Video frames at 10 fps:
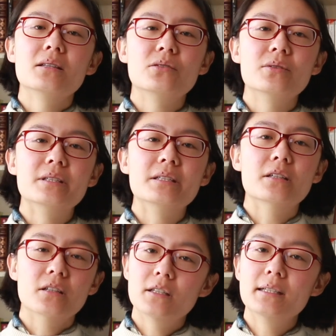to
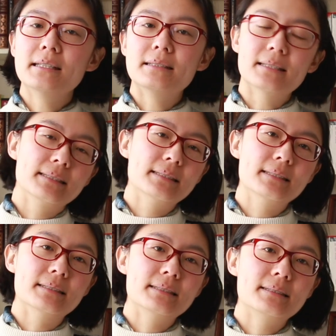the early
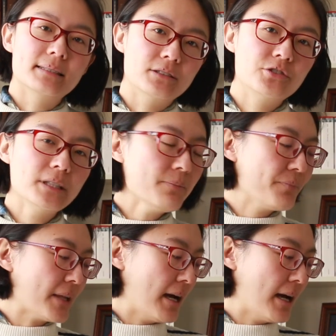19th century.